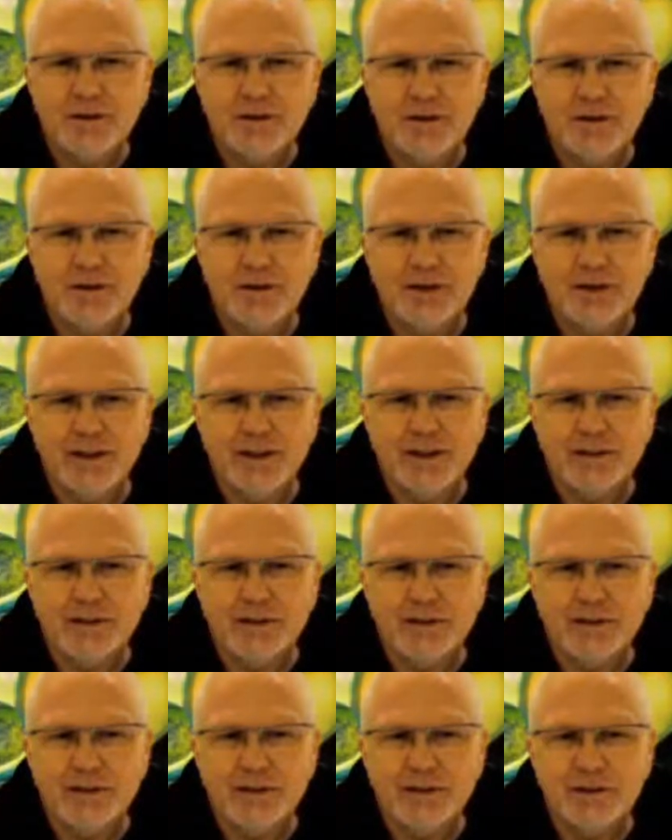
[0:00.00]
Okay,
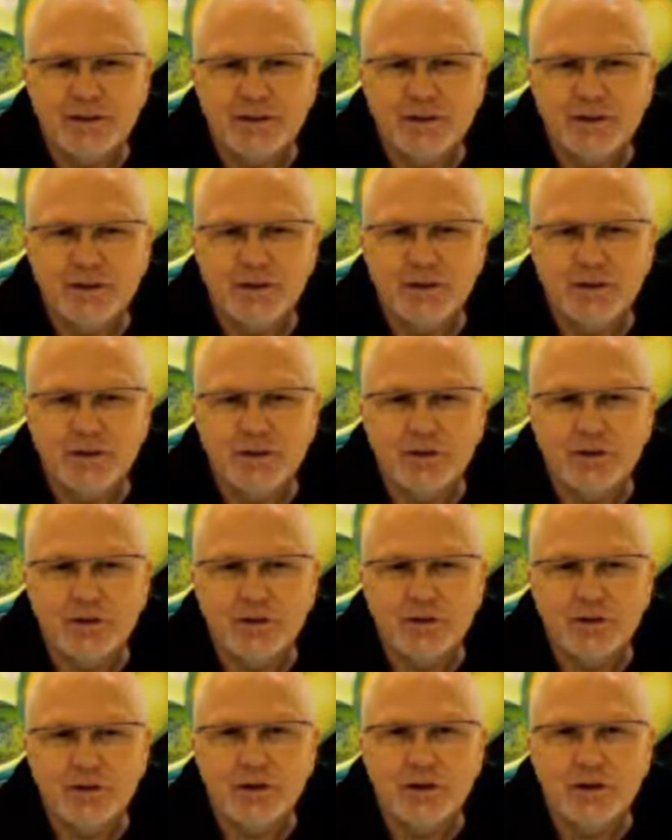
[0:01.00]

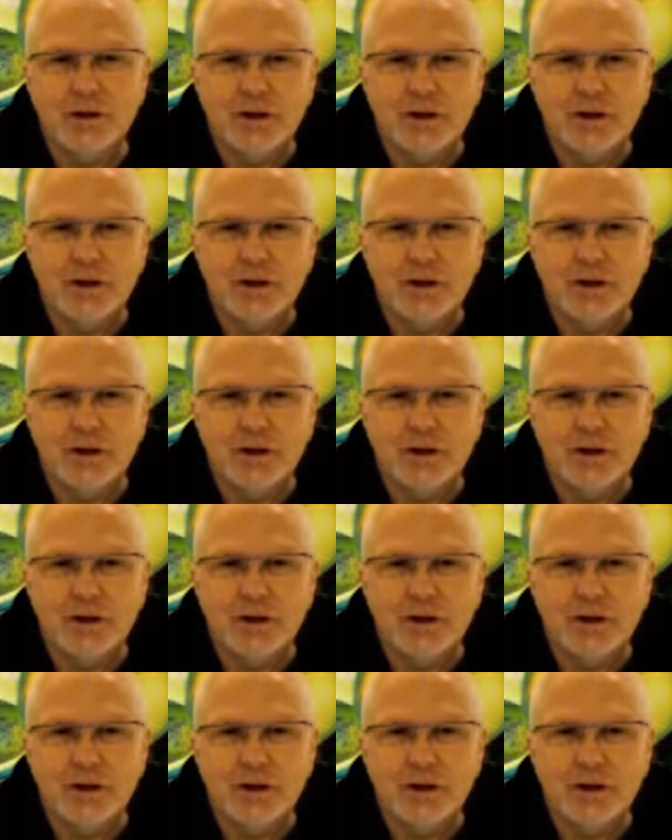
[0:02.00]
good.